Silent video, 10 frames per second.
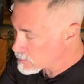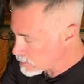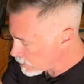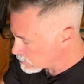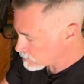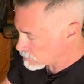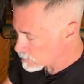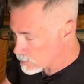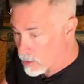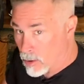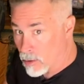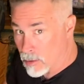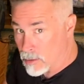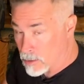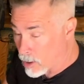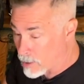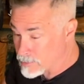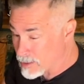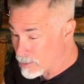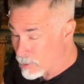things uh, cost
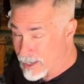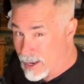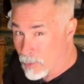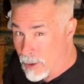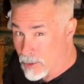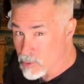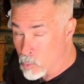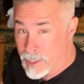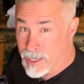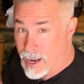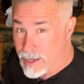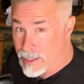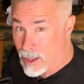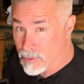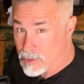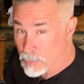right now about $29 a